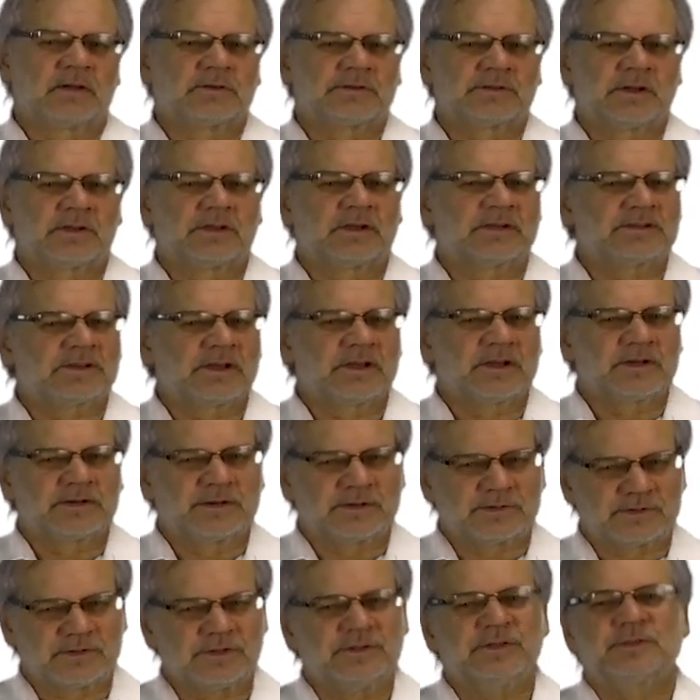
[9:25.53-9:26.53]
So they say a
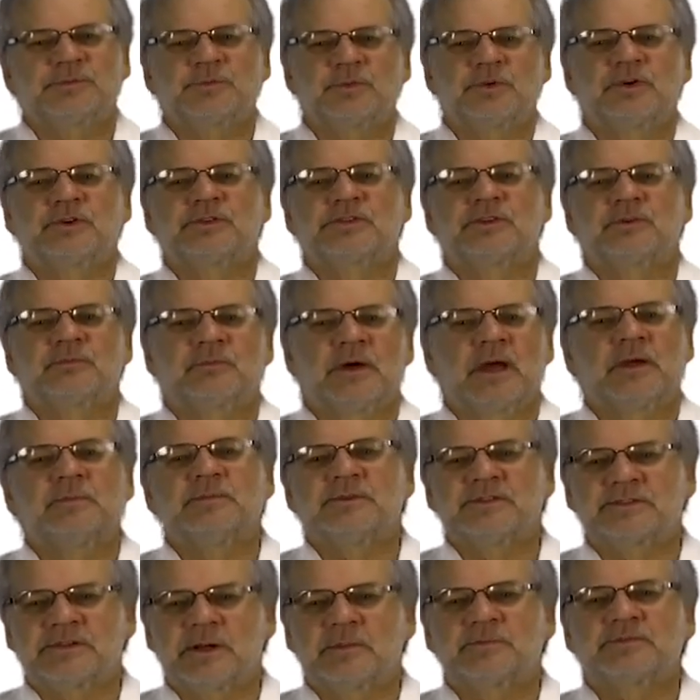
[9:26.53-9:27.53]
deceased person may
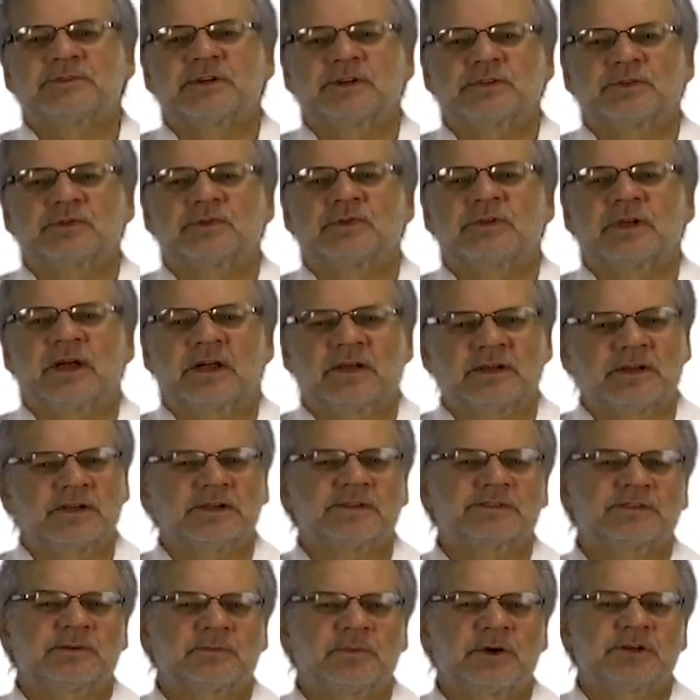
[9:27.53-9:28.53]
be subject to the
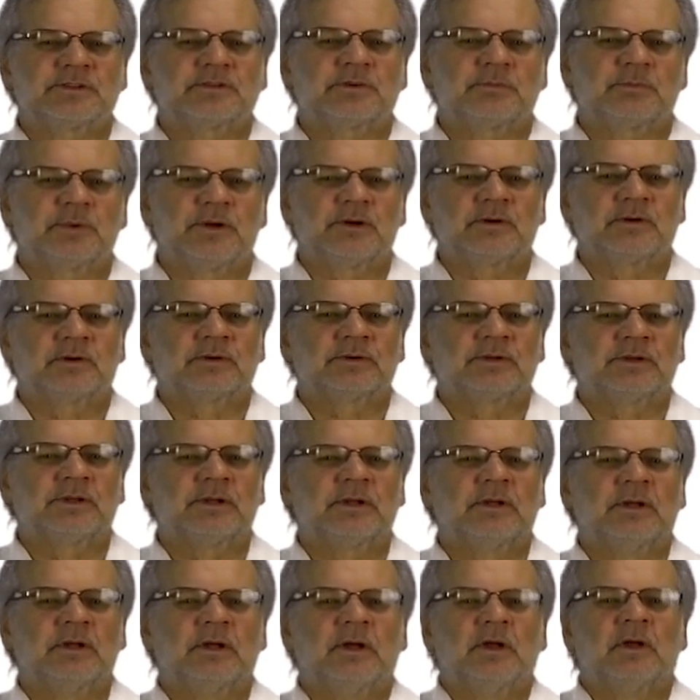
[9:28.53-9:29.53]
underestimation
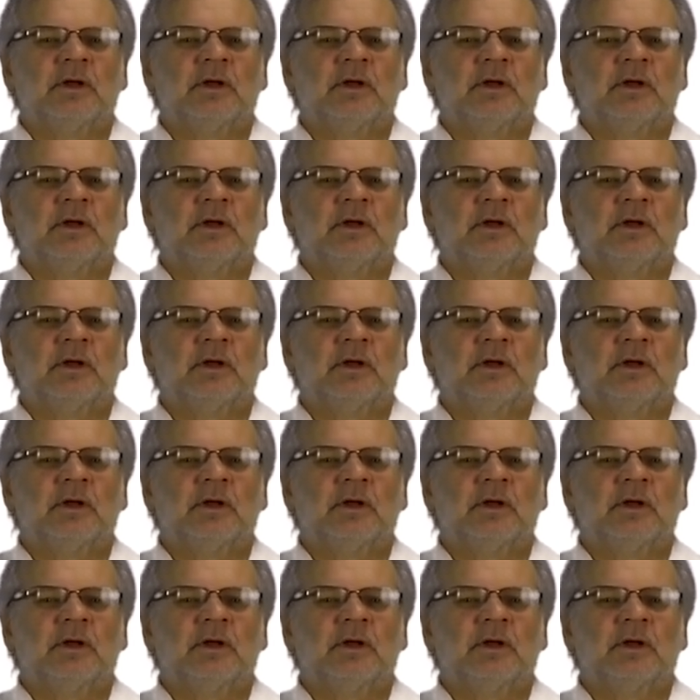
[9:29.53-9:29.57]
penalty